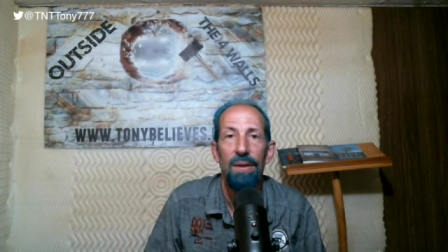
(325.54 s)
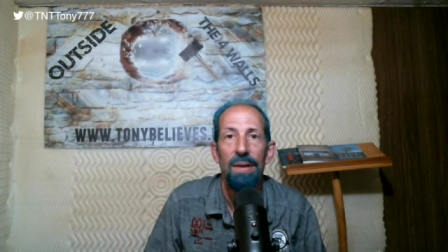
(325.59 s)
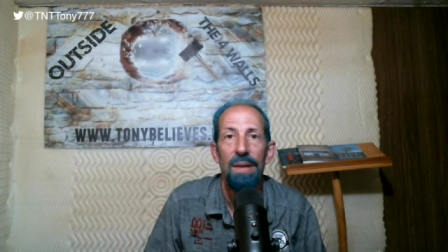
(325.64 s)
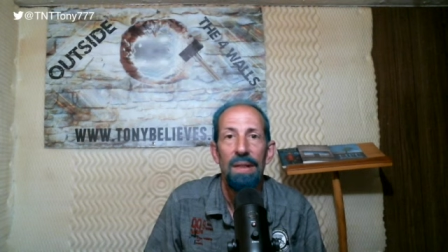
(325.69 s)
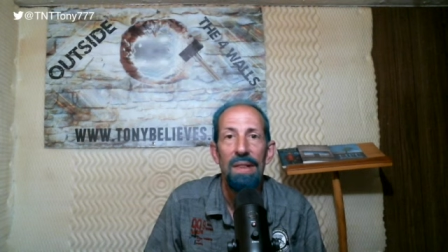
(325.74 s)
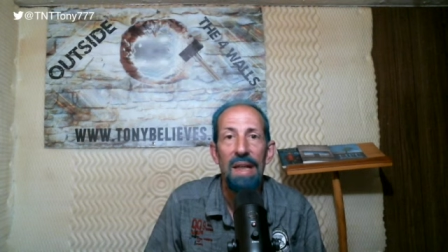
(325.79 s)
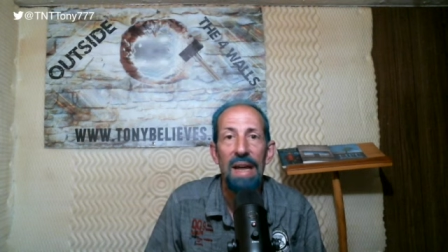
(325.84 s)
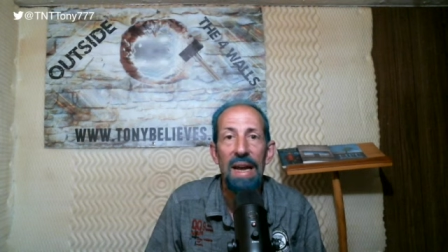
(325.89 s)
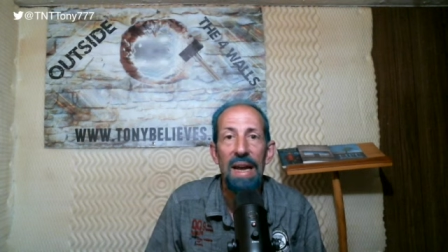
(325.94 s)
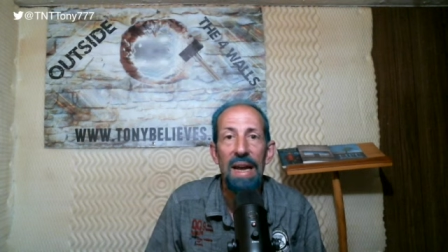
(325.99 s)

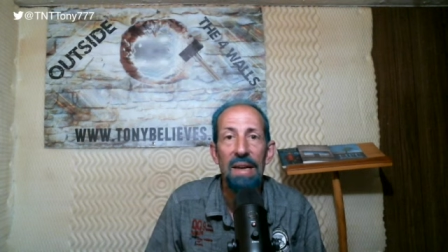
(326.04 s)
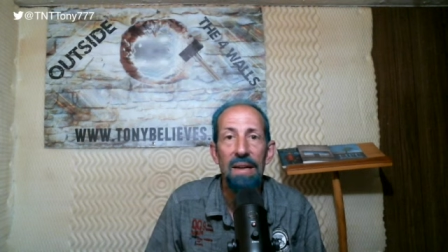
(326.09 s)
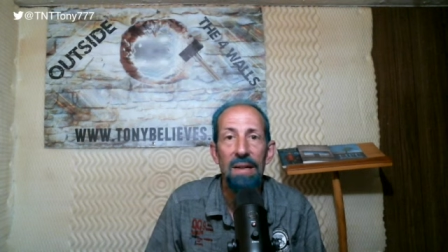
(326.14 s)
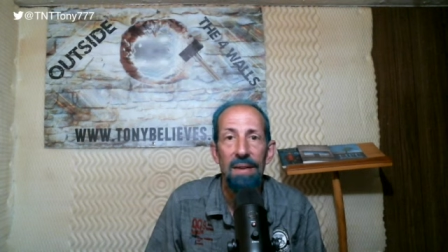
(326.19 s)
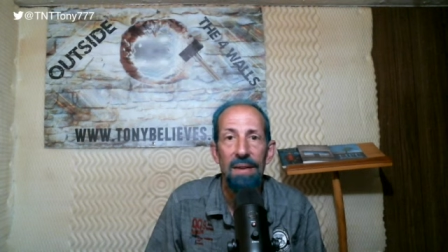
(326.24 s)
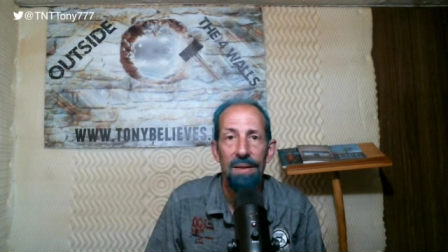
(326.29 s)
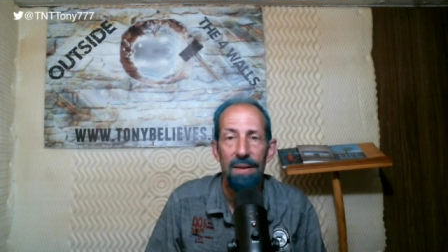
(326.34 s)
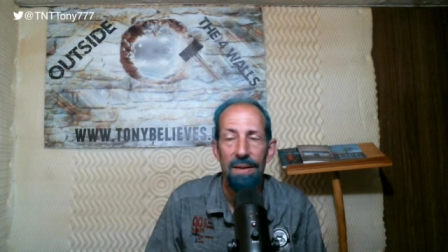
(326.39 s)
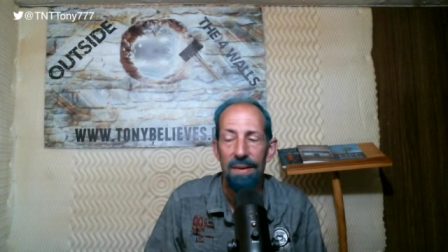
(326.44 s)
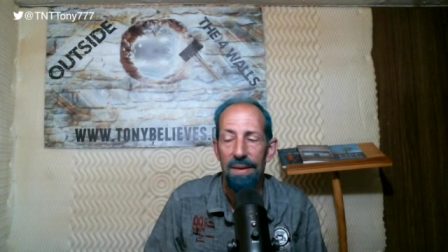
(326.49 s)
that
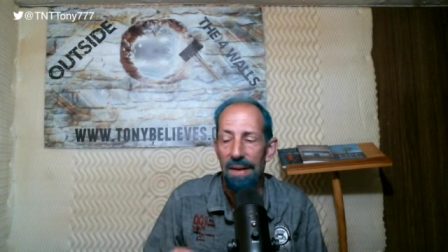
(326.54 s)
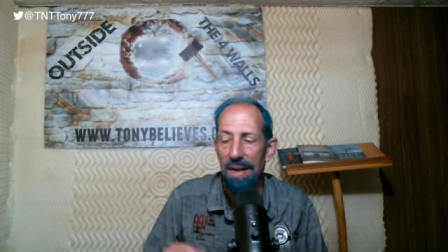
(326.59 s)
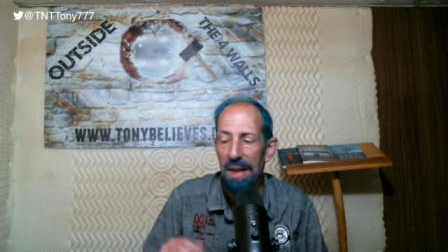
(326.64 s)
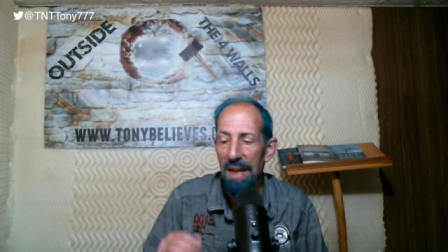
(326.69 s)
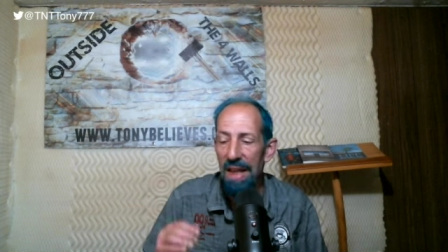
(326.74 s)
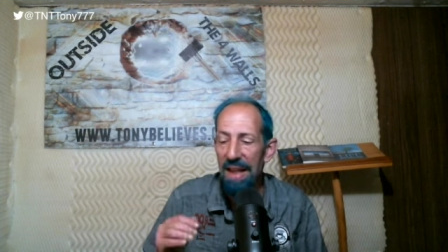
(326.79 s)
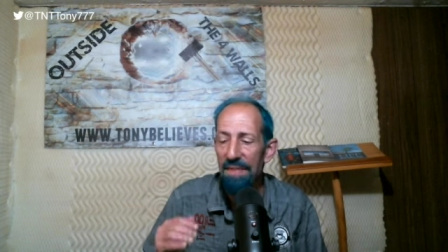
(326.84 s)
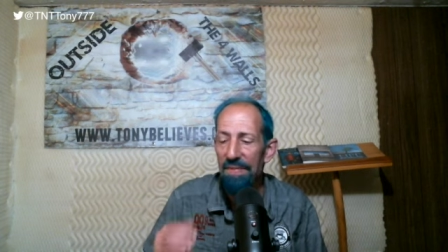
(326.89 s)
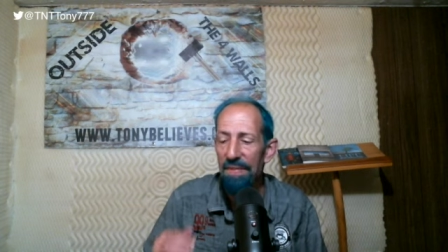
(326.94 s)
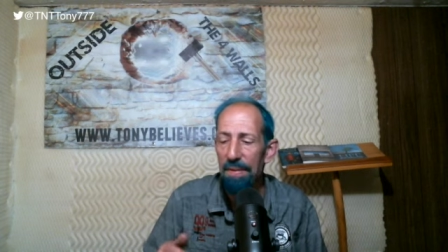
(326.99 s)

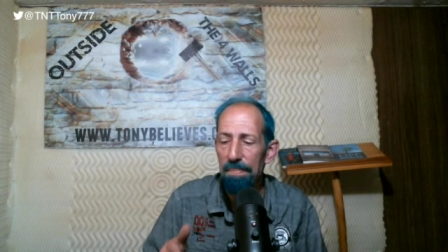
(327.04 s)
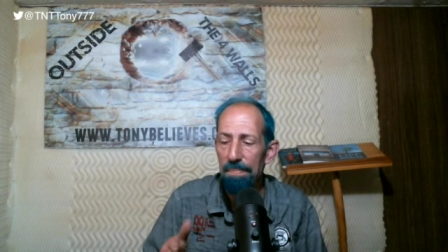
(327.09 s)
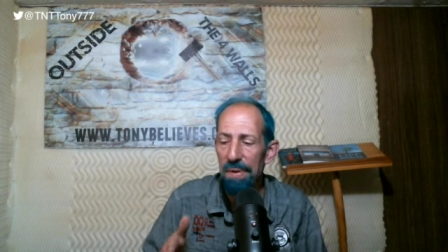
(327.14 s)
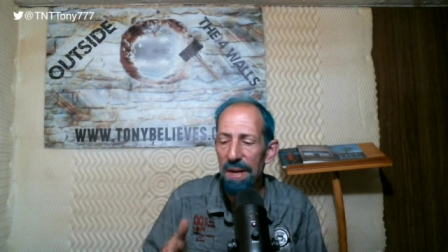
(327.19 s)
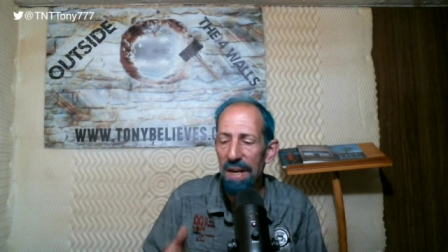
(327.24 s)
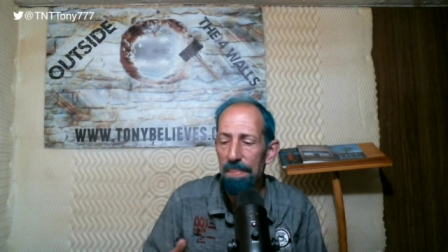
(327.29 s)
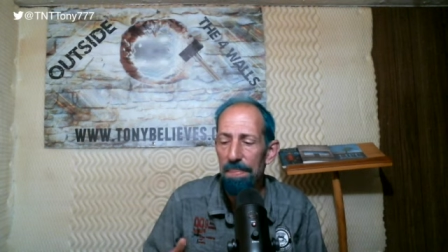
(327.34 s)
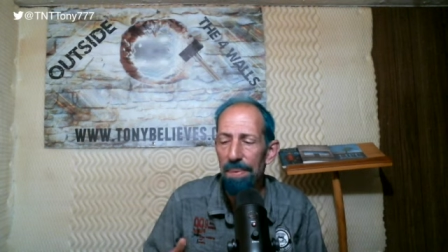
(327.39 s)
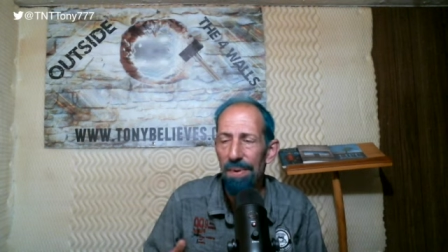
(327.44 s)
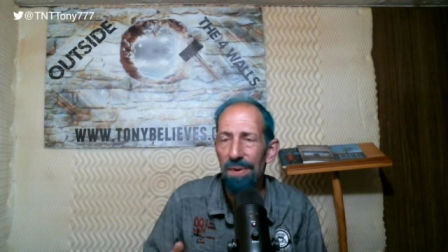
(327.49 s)
even
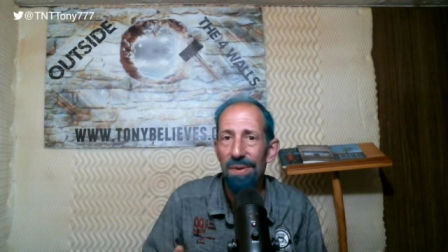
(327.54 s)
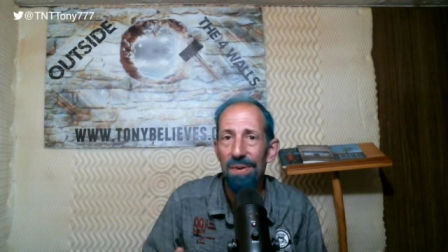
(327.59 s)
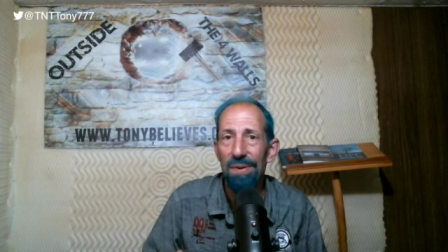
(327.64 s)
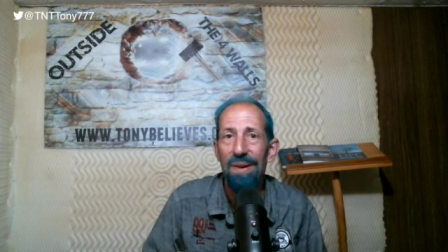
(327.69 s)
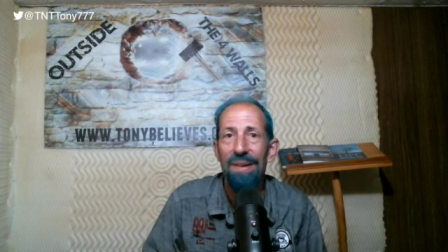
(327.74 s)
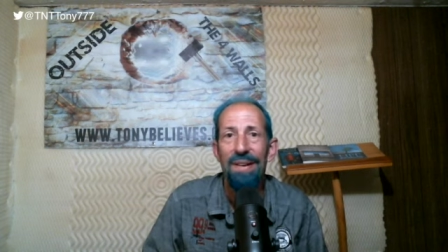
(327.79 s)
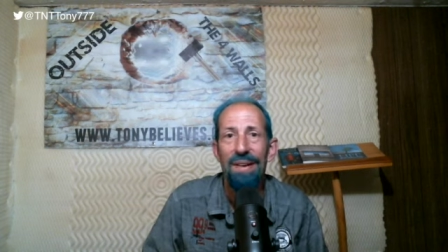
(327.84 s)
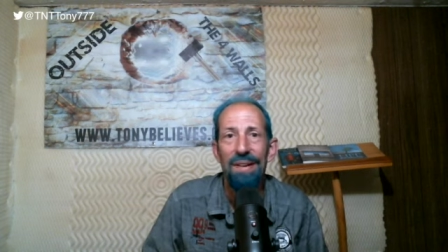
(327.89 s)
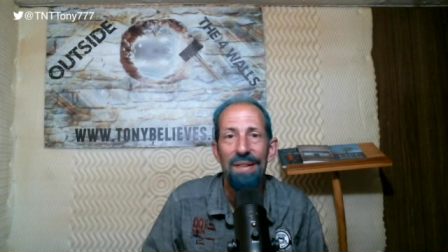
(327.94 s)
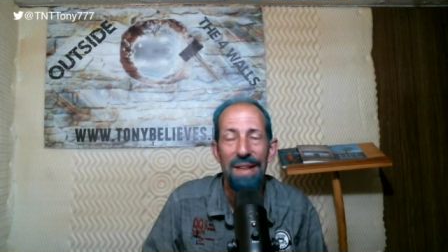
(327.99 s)
people
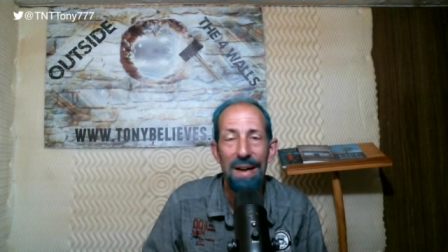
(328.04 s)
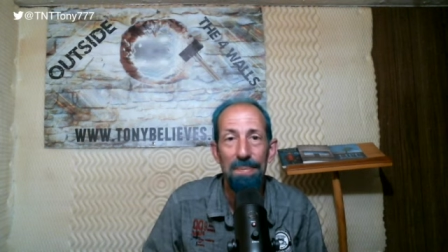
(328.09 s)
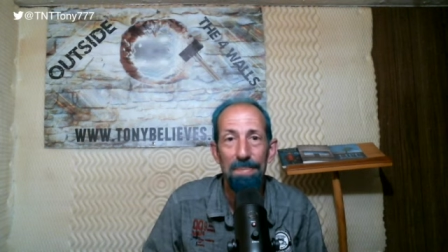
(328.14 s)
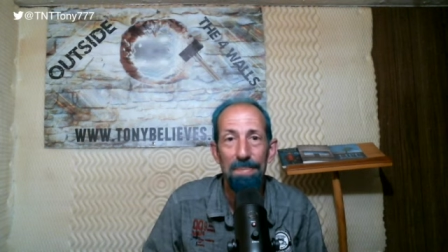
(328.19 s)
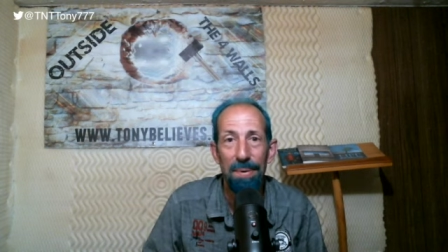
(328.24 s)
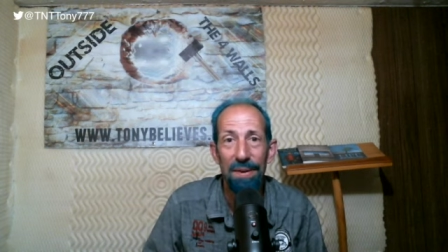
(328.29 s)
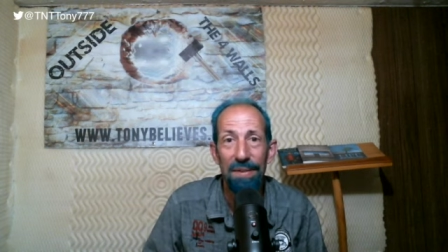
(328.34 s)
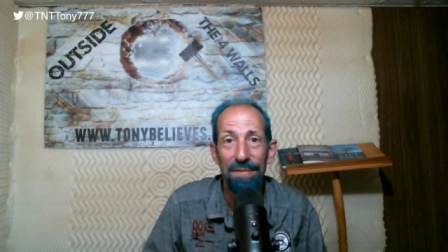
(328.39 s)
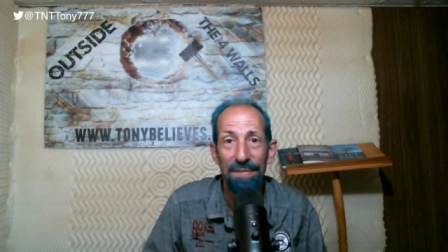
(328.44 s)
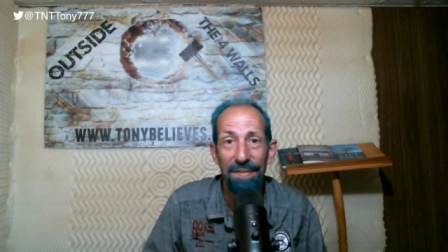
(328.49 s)
that
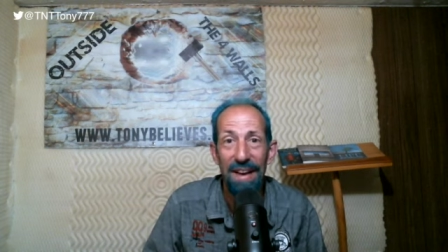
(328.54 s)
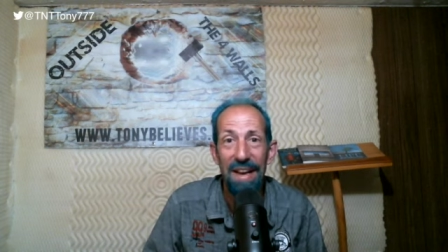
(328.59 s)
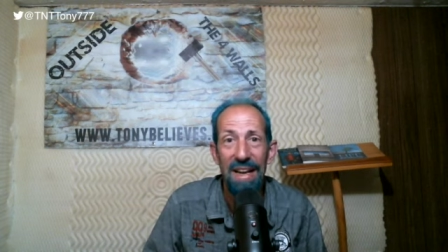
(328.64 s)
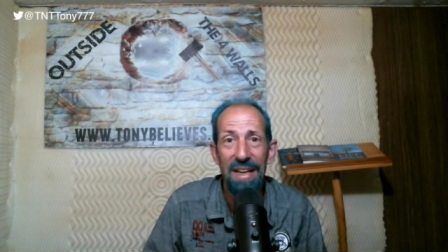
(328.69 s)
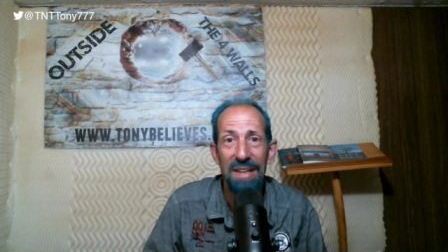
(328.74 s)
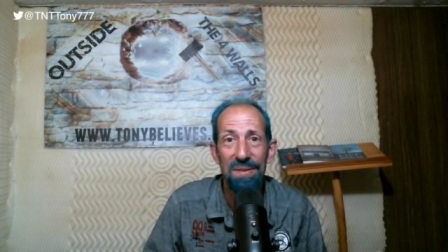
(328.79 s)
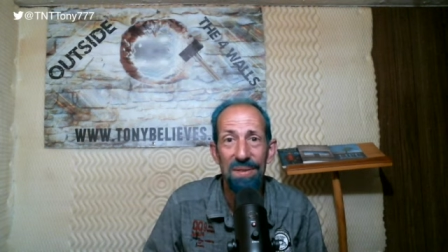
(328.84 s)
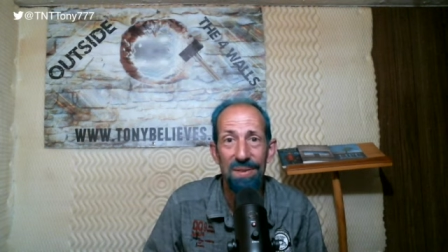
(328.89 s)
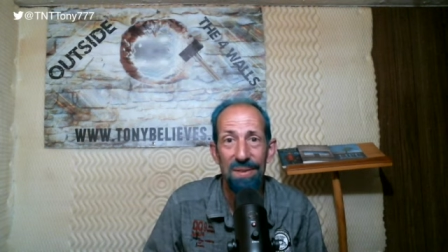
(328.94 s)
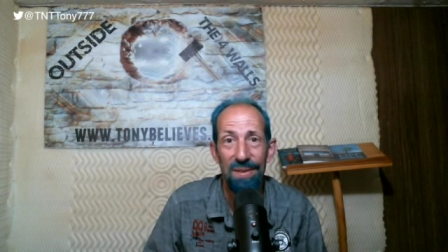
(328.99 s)

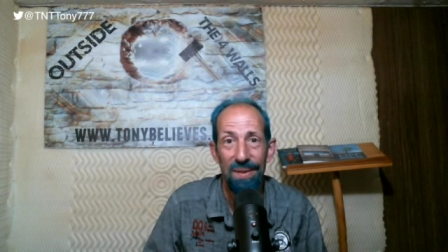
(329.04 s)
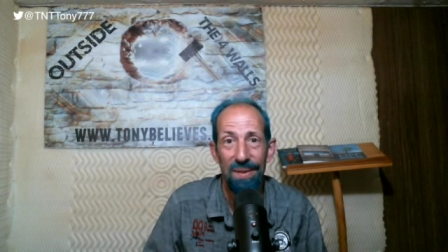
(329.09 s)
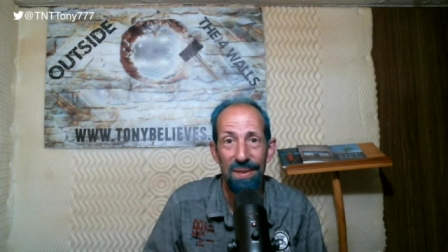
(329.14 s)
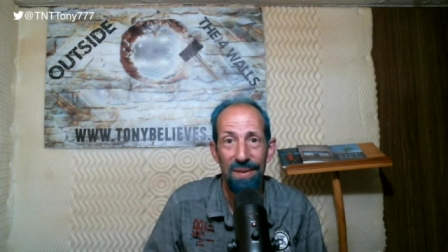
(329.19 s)
profess